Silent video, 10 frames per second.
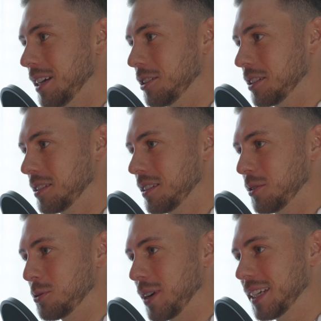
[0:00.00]
and just
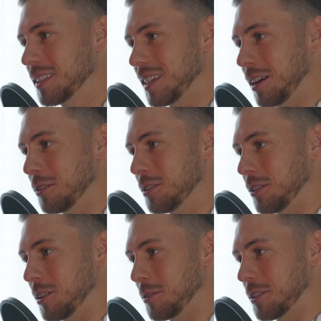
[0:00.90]
drag it down
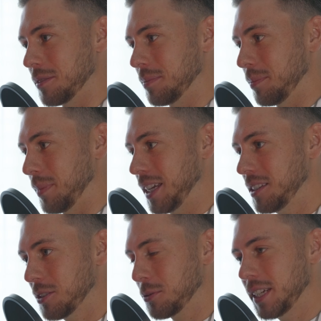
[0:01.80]
on our main
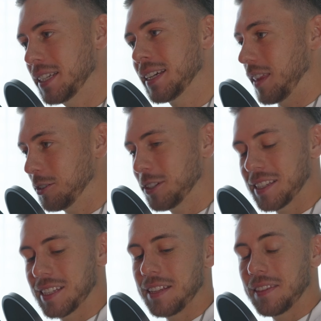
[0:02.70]
screen, then you can
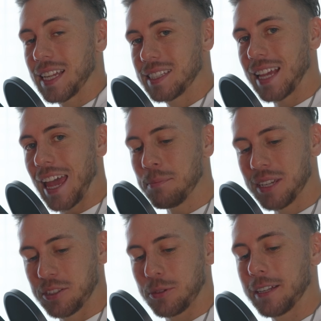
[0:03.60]
see that the
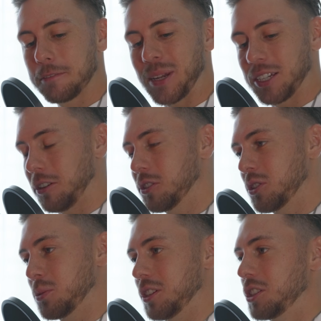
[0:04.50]
MX Creative Pad also
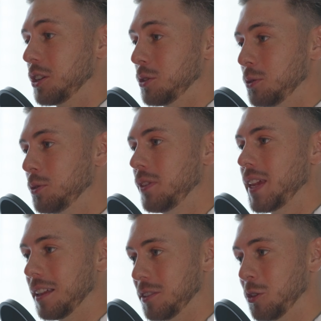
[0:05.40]
switched to the
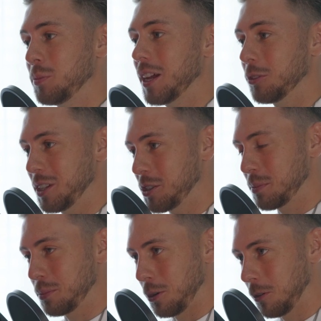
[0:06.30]
Adobe
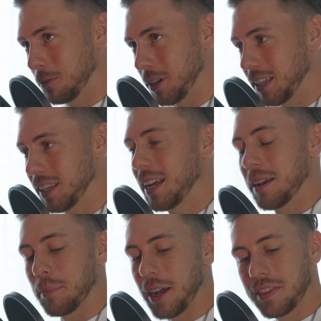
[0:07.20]
Audition profile.
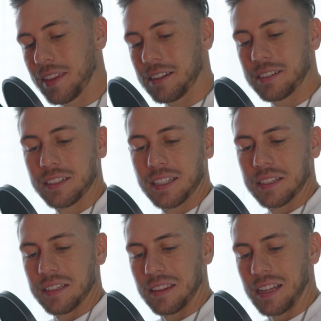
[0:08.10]
But there are
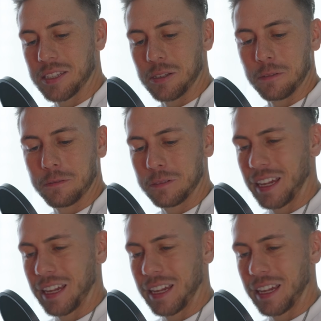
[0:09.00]
lots of